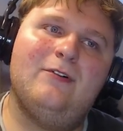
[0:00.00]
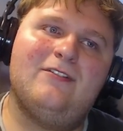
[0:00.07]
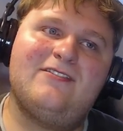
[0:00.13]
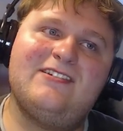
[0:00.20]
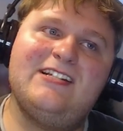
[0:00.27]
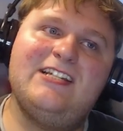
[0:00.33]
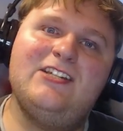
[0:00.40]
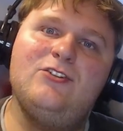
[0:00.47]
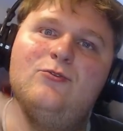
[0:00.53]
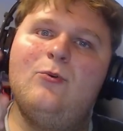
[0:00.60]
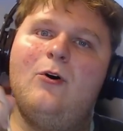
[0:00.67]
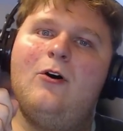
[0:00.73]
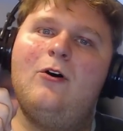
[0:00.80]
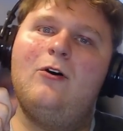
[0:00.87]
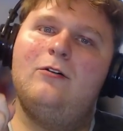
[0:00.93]
I'll see you
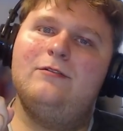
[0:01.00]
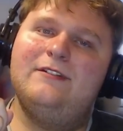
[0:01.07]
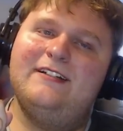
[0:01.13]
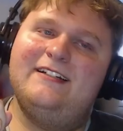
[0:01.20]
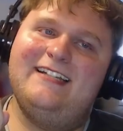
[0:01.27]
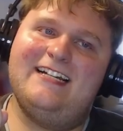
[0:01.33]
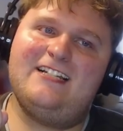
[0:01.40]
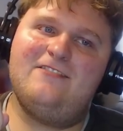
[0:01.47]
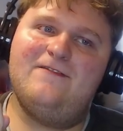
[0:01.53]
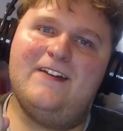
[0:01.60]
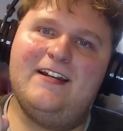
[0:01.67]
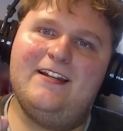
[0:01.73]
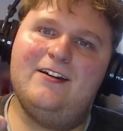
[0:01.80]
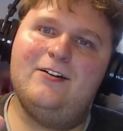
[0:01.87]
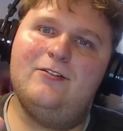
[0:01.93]
all in the next
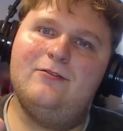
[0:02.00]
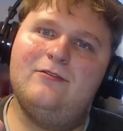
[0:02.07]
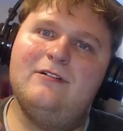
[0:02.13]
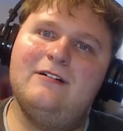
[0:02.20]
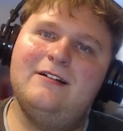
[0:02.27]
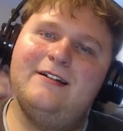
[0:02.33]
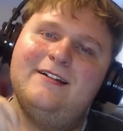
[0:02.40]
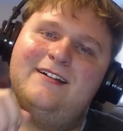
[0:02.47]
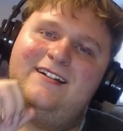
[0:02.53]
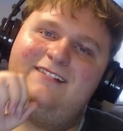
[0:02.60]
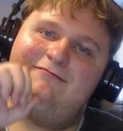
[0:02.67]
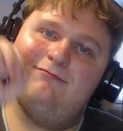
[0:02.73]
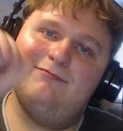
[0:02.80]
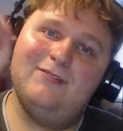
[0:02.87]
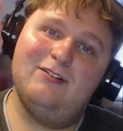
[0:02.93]
video.
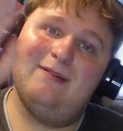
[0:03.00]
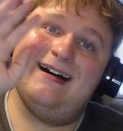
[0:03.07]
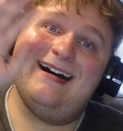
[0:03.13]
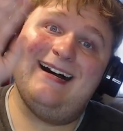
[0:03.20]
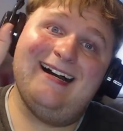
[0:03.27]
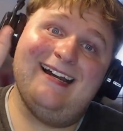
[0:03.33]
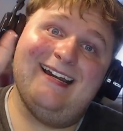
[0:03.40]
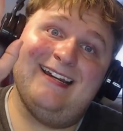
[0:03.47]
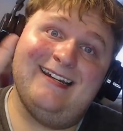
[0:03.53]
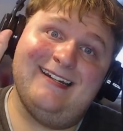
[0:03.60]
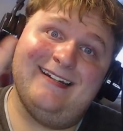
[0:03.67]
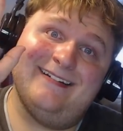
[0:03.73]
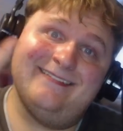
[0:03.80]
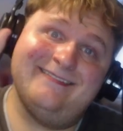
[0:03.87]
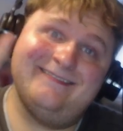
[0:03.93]

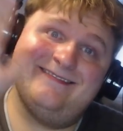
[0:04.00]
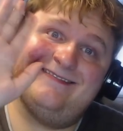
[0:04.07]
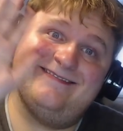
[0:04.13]
Bye-bye.